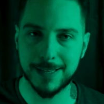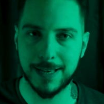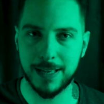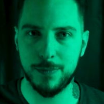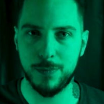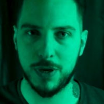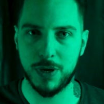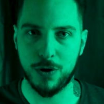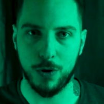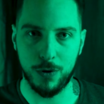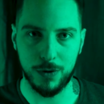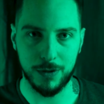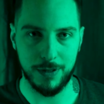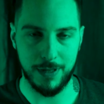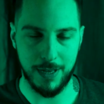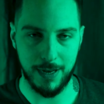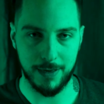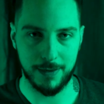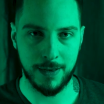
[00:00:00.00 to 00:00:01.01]
can be called
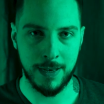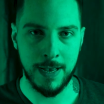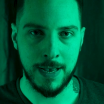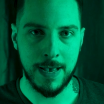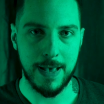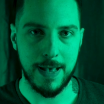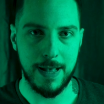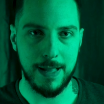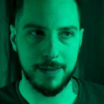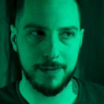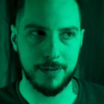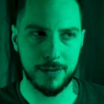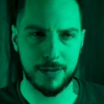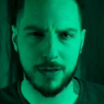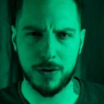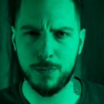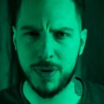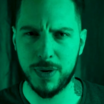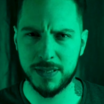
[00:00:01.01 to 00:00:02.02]
that, and the
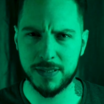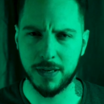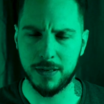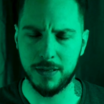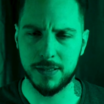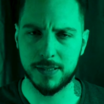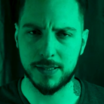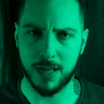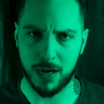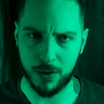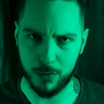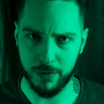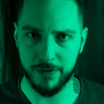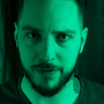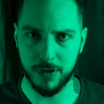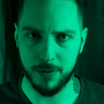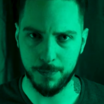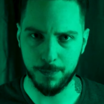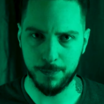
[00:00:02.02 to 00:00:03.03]
term basically stuck with
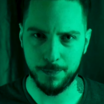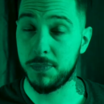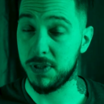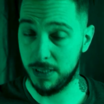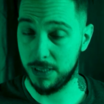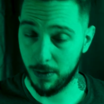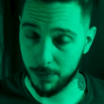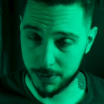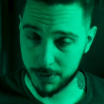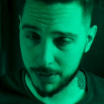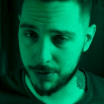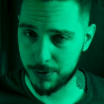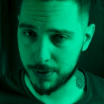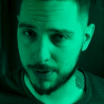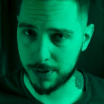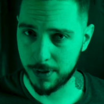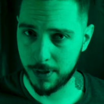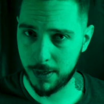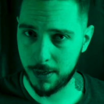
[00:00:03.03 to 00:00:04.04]
them. Sounds
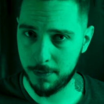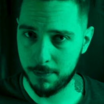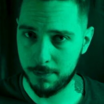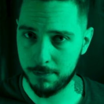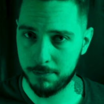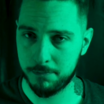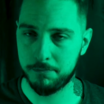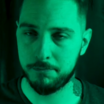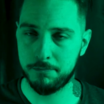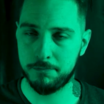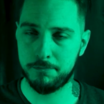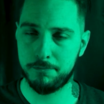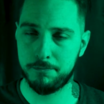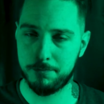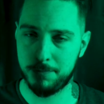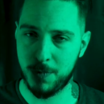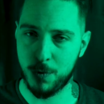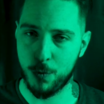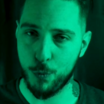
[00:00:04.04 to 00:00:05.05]
interesting?
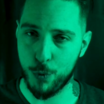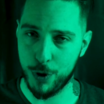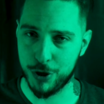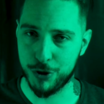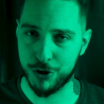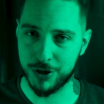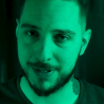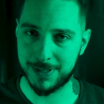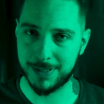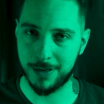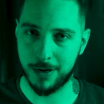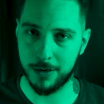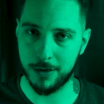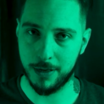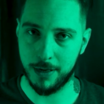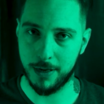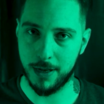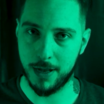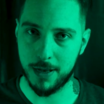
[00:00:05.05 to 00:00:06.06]
We're just
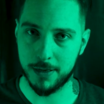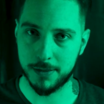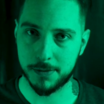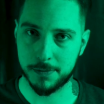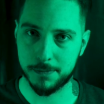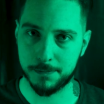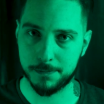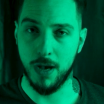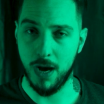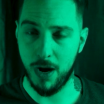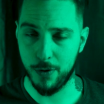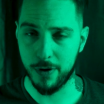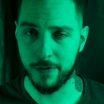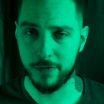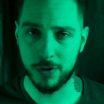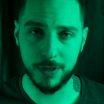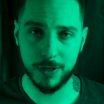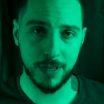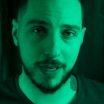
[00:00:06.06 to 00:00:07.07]
starting, guys.
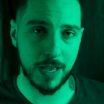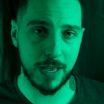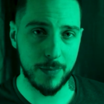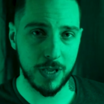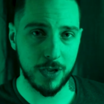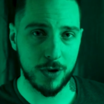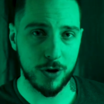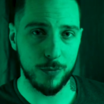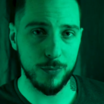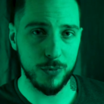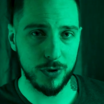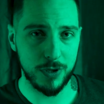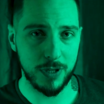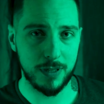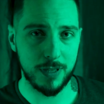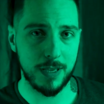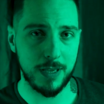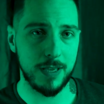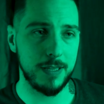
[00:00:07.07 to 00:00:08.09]
However, in the gaming
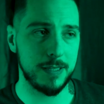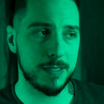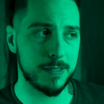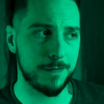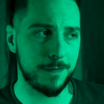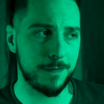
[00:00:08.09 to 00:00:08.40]
community, it's